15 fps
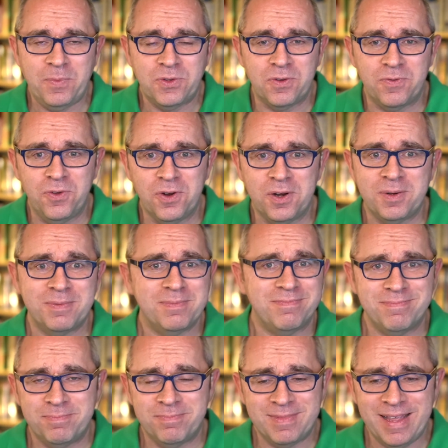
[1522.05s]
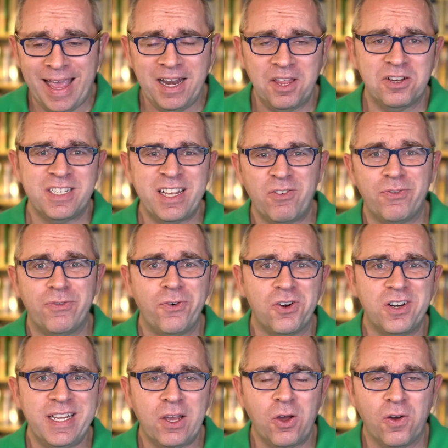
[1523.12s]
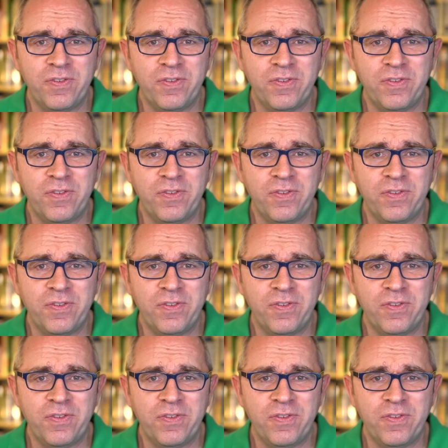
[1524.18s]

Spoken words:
So if you're getting yourself 40